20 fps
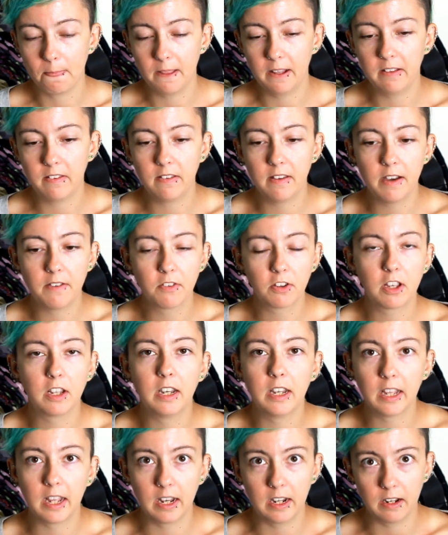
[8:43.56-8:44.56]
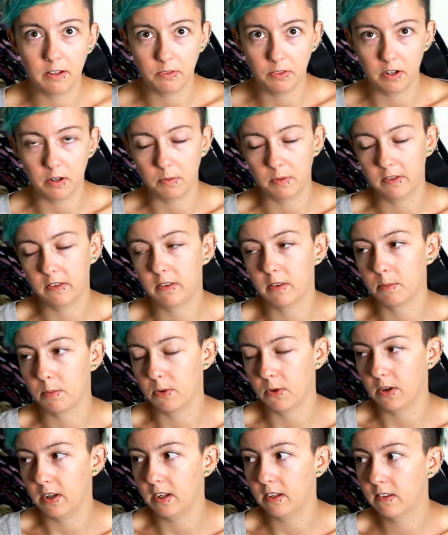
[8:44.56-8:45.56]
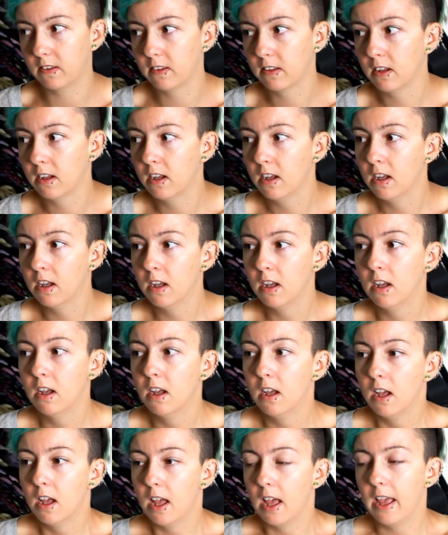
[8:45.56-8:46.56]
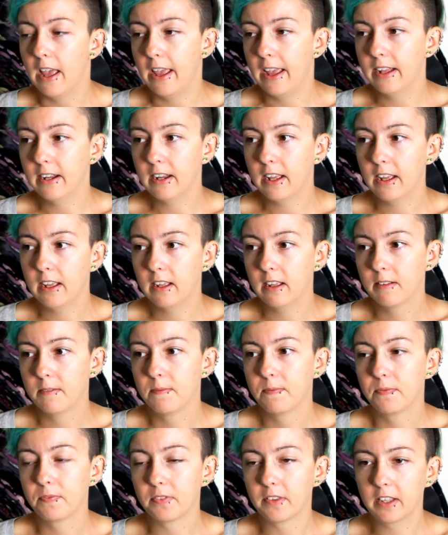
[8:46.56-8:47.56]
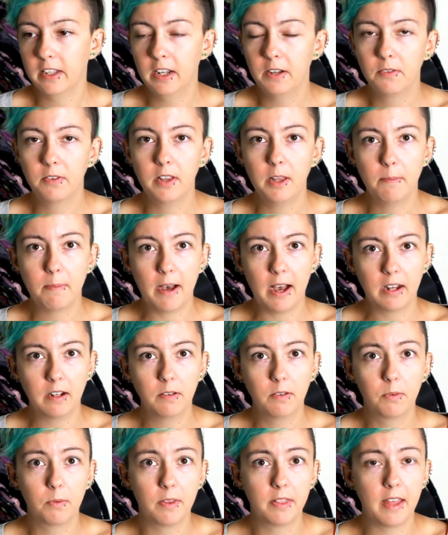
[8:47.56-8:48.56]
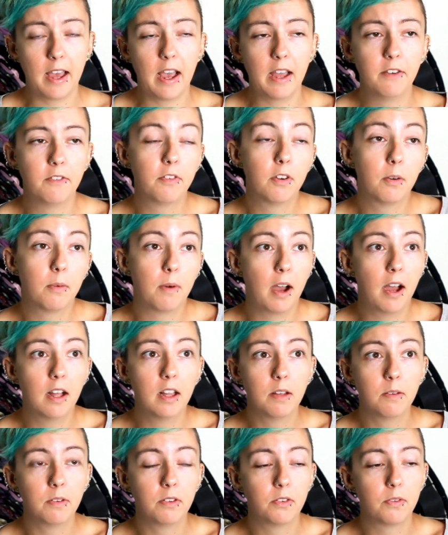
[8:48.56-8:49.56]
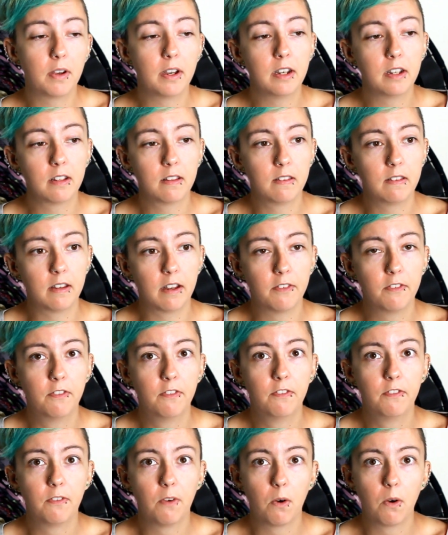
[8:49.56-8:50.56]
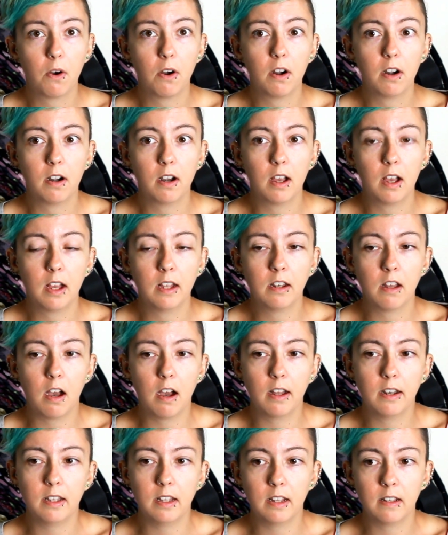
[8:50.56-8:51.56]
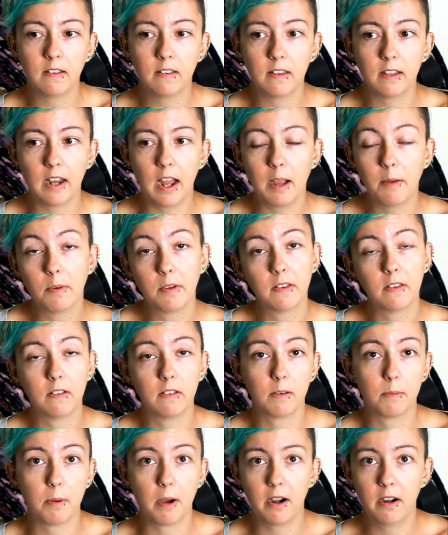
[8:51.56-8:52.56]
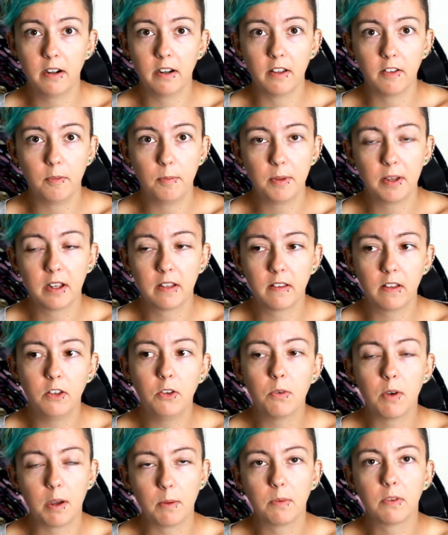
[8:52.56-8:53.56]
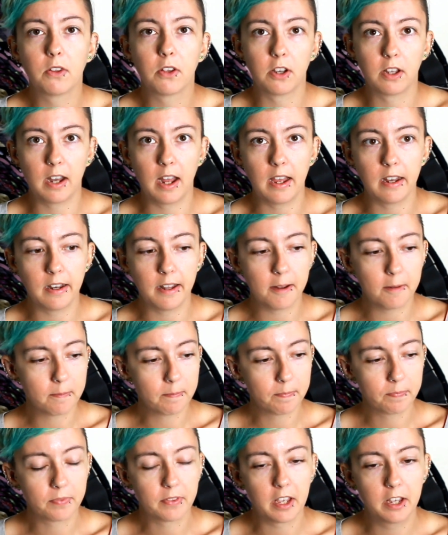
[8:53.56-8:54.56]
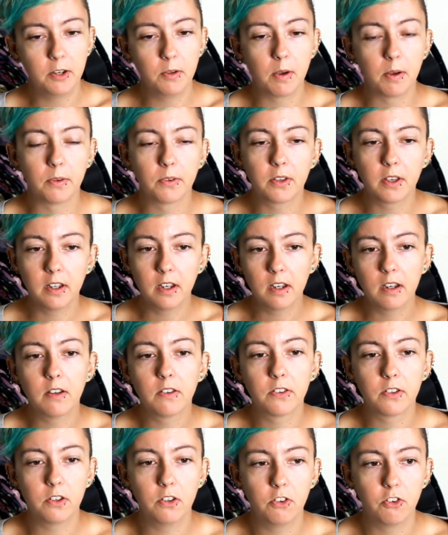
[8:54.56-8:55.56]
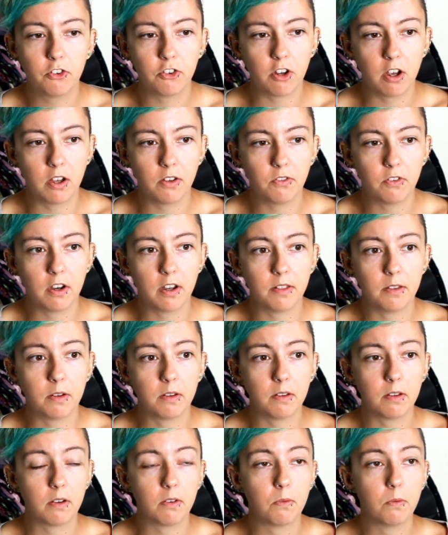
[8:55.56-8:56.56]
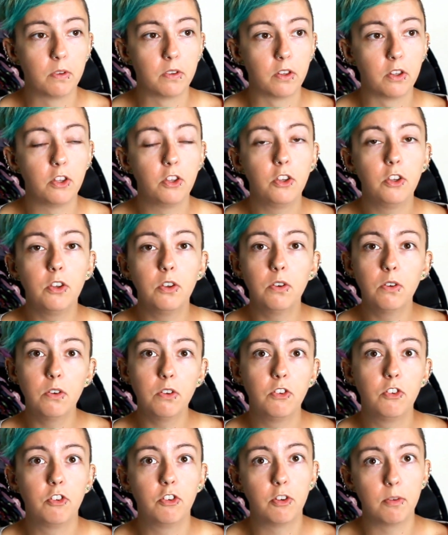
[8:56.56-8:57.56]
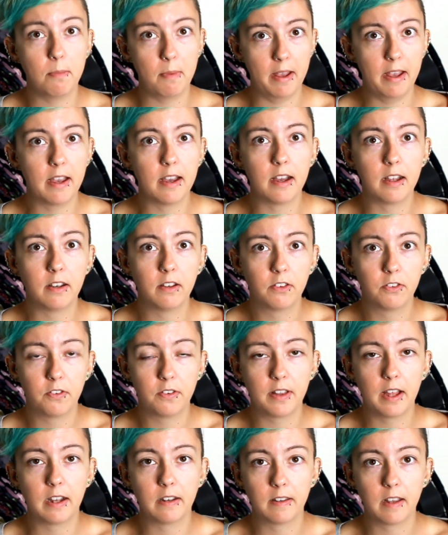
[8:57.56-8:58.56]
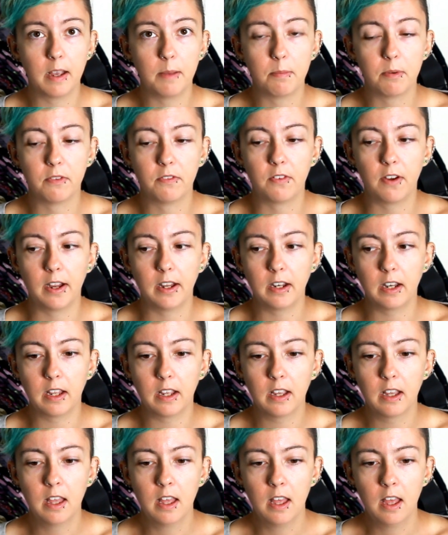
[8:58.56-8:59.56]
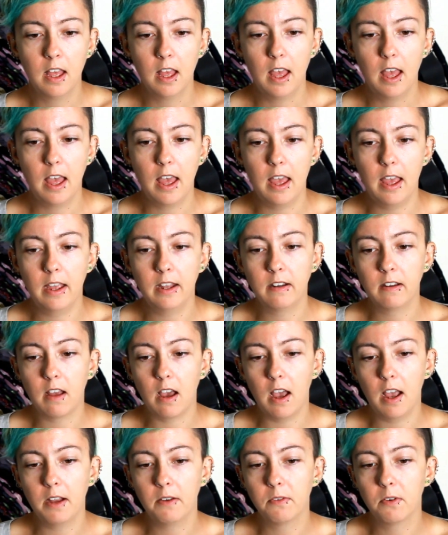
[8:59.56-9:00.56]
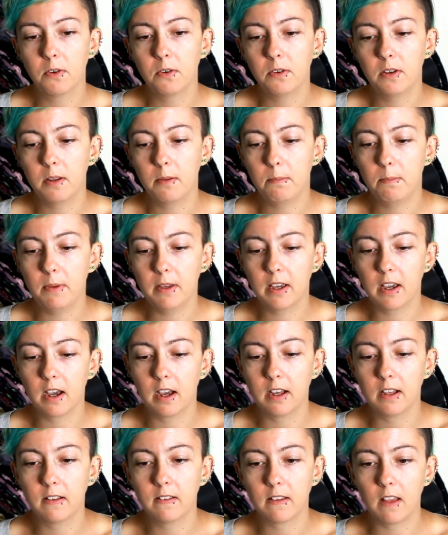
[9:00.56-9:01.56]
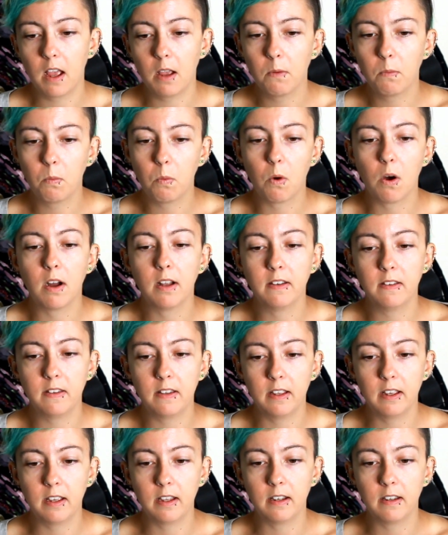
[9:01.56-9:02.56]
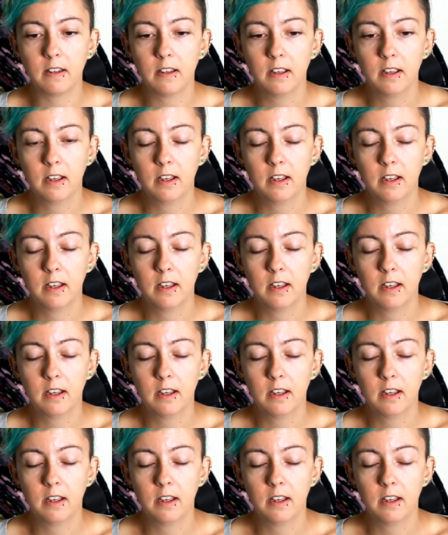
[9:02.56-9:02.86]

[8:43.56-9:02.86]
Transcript: It's never gonna get out there. What's the point? And I really battled with that. And for a while I was writing stuff for an audience that I wasn't a part of, because I knew I was good at it. I knew I was good at a certain genre. There was a huge demand for that type of writing, and I wrote it because I wanted